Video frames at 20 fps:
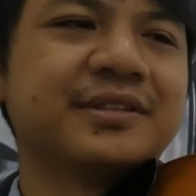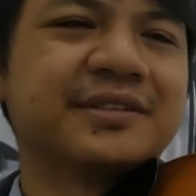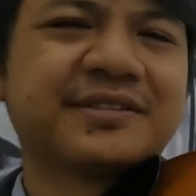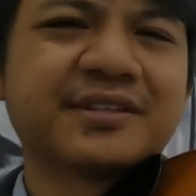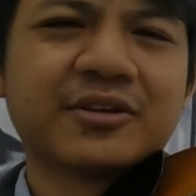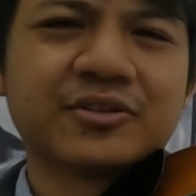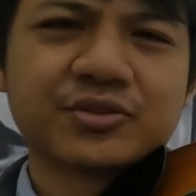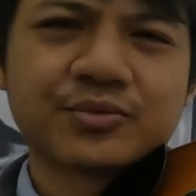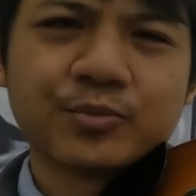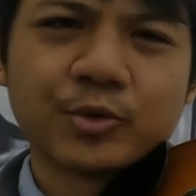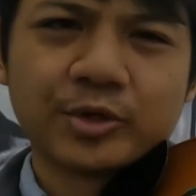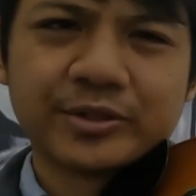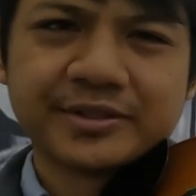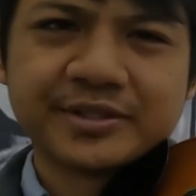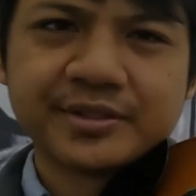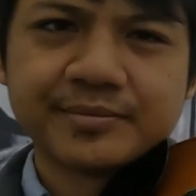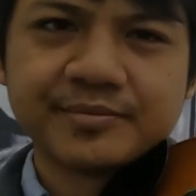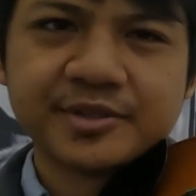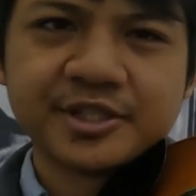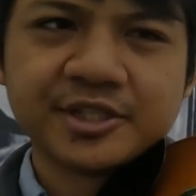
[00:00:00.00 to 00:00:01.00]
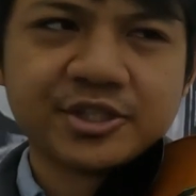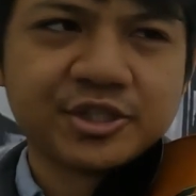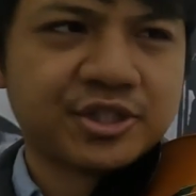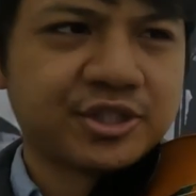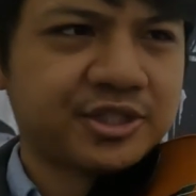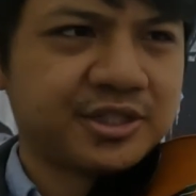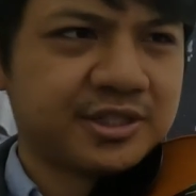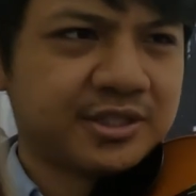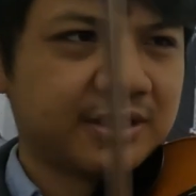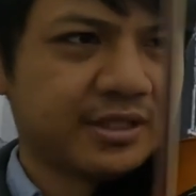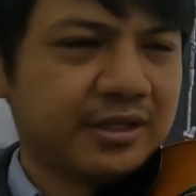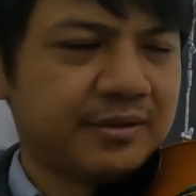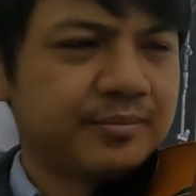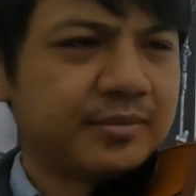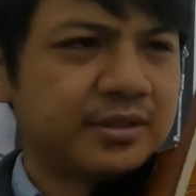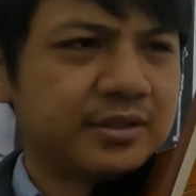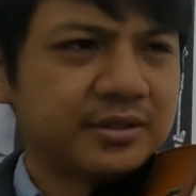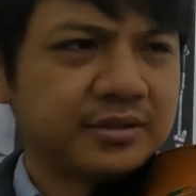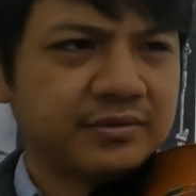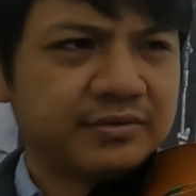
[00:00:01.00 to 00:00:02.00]
sounds more diminished, I
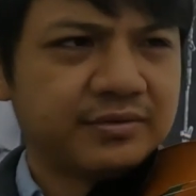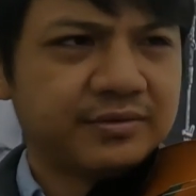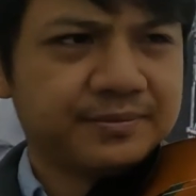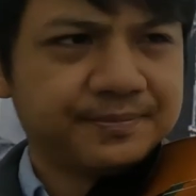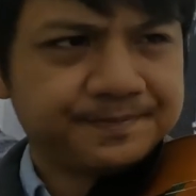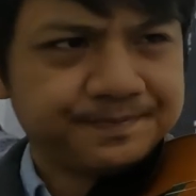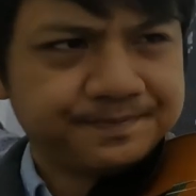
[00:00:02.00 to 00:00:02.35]
believe.